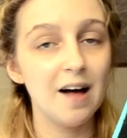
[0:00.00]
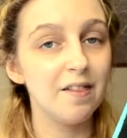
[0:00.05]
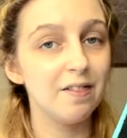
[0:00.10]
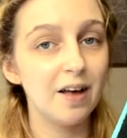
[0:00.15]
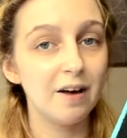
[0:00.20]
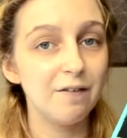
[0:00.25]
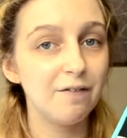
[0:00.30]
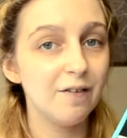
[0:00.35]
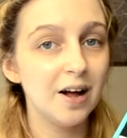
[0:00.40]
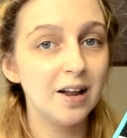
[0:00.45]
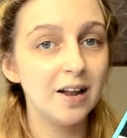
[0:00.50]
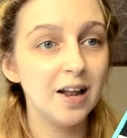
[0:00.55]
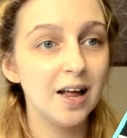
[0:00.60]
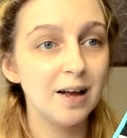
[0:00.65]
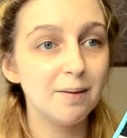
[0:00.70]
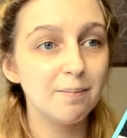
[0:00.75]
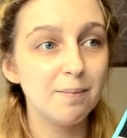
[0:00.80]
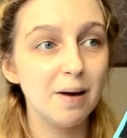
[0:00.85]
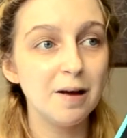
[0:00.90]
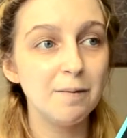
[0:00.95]
I felt
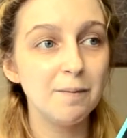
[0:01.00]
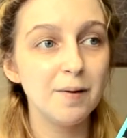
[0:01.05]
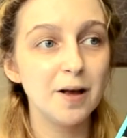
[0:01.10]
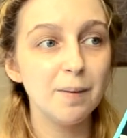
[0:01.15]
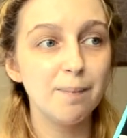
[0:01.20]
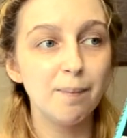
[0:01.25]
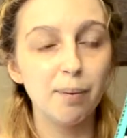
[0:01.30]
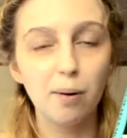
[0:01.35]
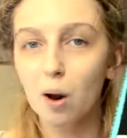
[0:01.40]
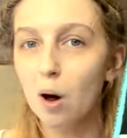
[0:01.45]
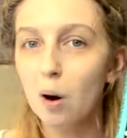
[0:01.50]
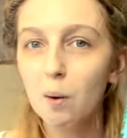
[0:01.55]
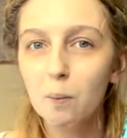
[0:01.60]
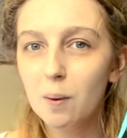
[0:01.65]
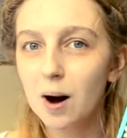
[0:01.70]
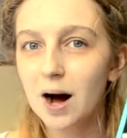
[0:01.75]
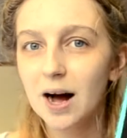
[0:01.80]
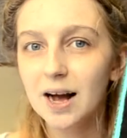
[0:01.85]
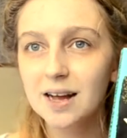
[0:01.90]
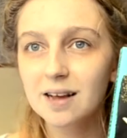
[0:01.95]
like maybe
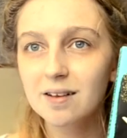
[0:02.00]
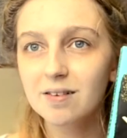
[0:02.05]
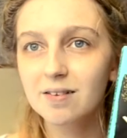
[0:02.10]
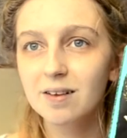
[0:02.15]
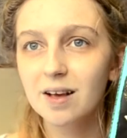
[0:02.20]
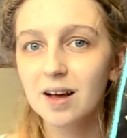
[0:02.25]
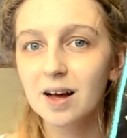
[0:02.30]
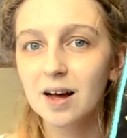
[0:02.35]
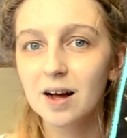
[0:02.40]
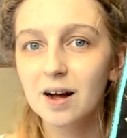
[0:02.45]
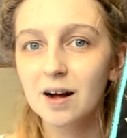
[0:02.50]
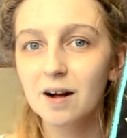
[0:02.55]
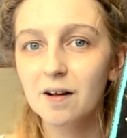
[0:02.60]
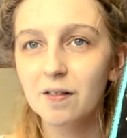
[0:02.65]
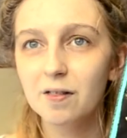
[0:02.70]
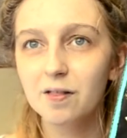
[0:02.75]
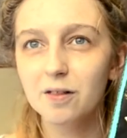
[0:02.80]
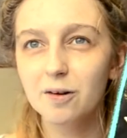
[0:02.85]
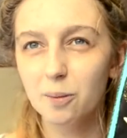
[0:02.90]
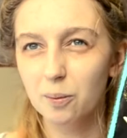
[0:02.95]
plot-wise,
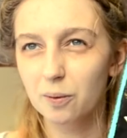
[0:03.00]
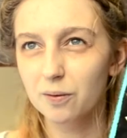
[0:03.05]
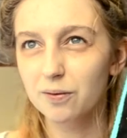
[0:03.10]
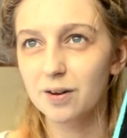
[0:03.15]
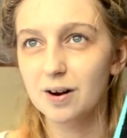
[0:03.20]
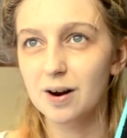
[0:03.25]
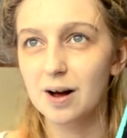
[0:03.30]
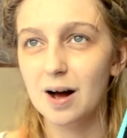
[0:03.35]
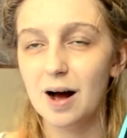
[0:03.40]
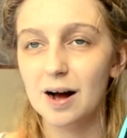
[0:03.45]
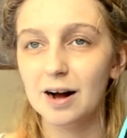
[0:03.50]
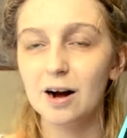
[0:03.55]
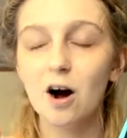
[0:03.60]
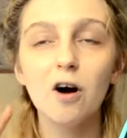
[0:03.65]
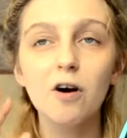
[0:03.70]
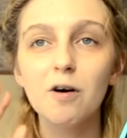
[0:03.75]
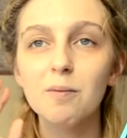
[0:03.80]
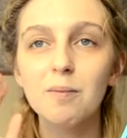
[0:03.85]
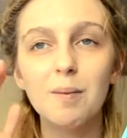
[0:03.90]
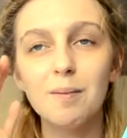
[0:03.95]
I
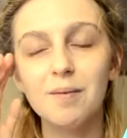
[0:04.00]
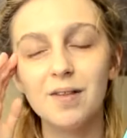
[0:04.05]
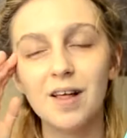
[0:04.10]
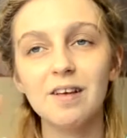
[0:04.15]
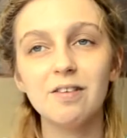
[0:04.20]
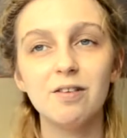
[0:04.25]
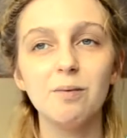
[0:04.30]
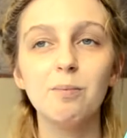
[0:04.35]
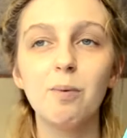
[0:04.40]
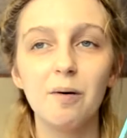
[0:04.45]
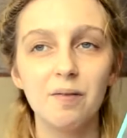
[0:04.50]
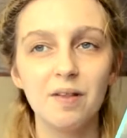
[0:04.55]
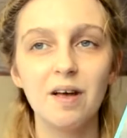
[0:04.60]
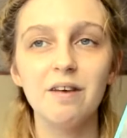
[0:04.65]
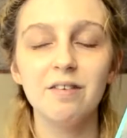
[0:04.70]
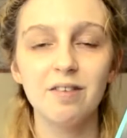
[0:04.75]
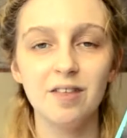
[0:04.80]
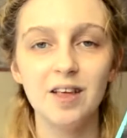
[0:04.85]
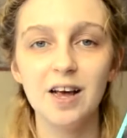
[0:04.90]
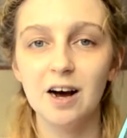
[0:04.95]
can't remember, that's the
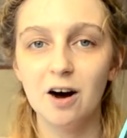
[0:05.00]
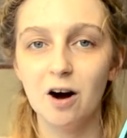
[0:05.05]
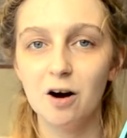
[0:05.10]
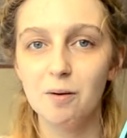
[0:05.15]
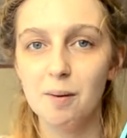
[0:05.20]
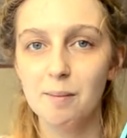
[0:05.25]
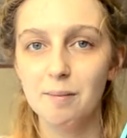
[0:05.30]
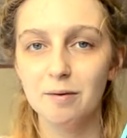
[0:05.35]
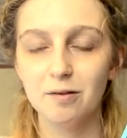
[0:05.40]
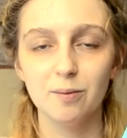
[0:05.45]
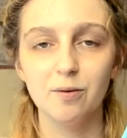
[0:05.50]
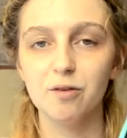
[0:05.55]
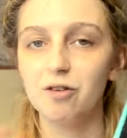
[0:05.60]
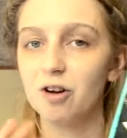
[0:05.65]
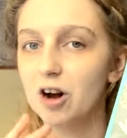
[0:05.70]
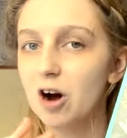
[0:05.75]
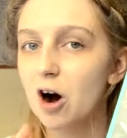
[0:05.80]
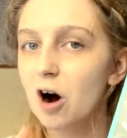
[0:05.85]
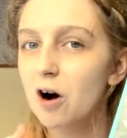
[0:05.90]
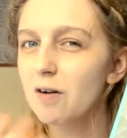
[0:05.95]
thing I can't remember as much. I
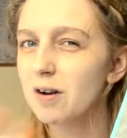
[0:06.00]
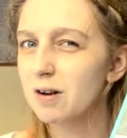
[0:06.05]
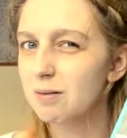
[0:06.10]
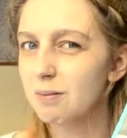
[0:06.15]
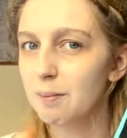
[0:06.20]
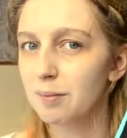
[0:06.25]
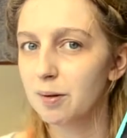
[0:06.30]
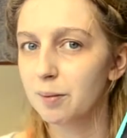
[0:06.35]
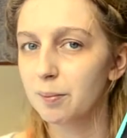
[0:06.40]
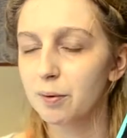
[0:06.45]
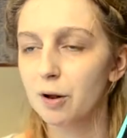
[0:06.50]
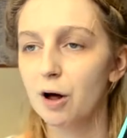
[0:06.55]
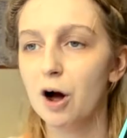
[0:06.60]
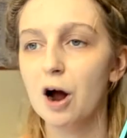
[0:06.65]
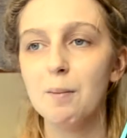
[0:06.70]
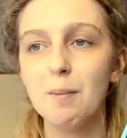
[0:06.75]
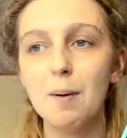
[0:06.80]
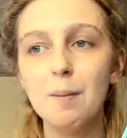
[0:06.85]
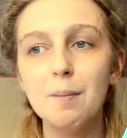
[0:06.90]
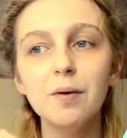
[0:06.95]
can't really remember the plot. I
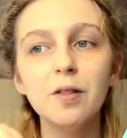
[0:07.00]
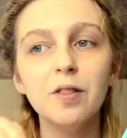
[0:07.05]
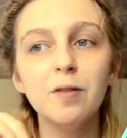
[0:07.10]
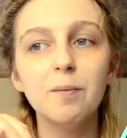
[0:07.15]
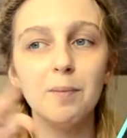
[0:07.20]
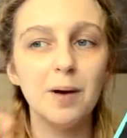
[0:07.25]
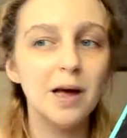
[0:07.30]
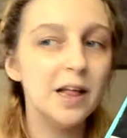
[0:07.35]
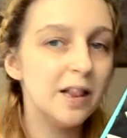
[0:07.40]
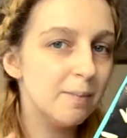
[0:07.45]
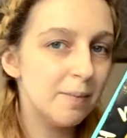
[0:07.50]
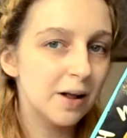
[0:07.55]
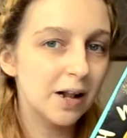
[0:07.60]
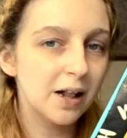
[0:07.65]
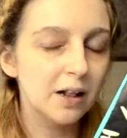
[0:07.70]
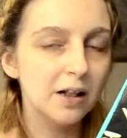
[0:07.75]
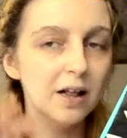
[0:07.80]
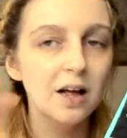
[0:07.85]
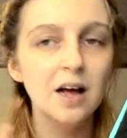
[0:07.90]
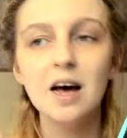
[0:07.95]
remember the bit in the
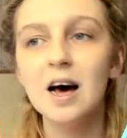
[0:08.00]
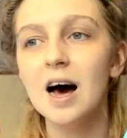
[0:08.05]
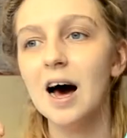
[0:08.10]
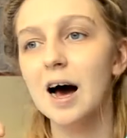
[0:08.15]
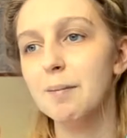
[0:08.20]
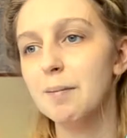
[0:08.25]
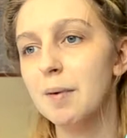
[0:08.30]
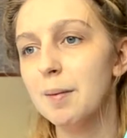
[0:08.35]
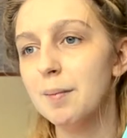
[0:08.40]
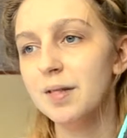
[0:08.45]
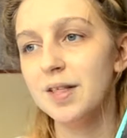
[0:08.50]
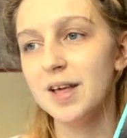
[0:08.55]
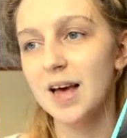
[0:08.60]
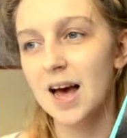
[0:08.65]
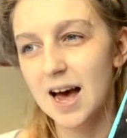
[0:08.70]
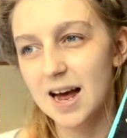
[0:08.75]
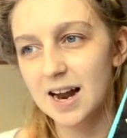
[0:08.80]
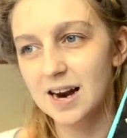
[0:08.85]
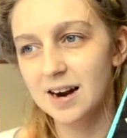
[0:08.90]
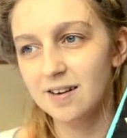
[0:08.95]
middle, I remember the
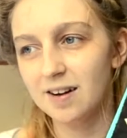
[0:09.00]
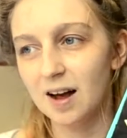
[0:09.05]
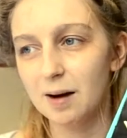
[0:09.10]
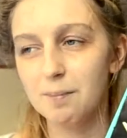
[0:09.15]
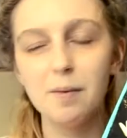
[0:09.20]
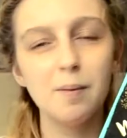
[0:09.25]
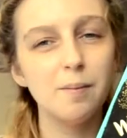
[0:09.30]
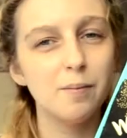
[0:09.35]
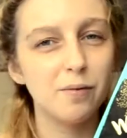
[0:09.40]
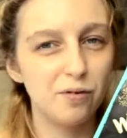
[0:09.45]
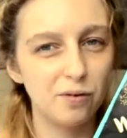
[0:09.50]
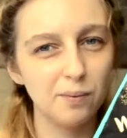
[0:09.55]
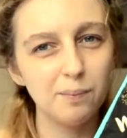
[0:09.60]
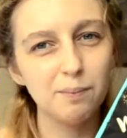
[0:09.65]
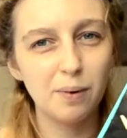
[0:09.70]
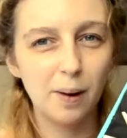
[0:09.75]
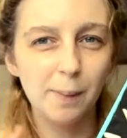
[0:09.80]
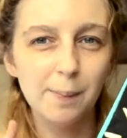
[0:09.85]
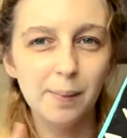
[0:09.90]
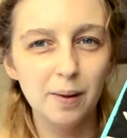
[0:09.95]
end, I remember some
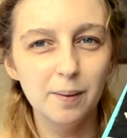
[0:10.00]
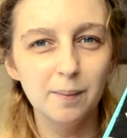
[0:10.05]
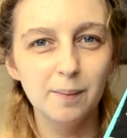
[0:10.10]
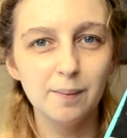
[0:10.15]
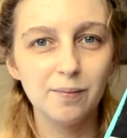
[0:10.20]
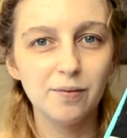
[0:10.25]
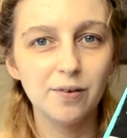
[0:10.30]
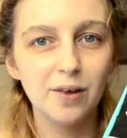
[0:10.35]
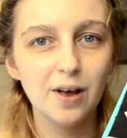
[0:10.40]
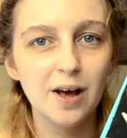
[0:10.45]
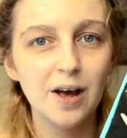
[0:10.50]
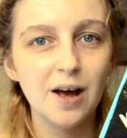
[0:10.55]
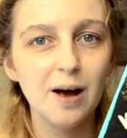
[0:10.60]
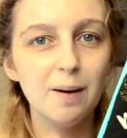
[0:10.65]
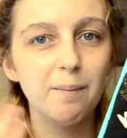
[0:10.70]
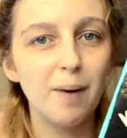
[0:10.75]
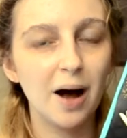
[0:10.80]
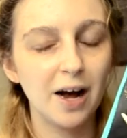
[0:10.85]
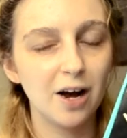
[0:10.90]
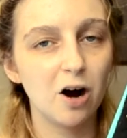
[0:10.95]
problems,
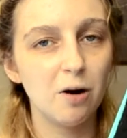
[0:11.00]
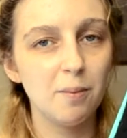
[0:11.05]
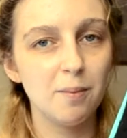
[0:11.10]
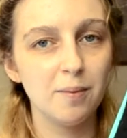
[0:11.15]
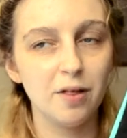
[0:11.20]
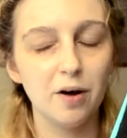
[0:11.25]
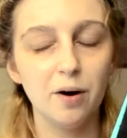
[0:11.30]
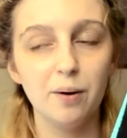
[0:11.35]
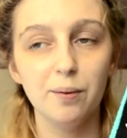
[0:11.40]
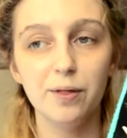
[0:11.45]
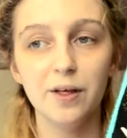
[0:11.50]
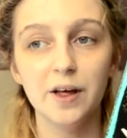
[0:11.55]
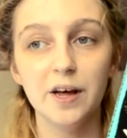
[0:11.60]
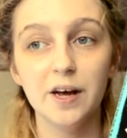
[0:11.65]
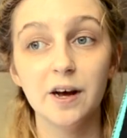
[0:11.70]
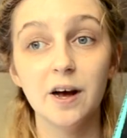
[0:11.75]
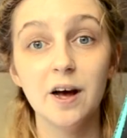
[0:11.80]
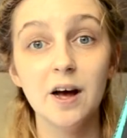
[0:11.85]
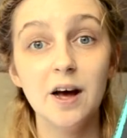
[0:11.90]
but I can't remember the whole thing.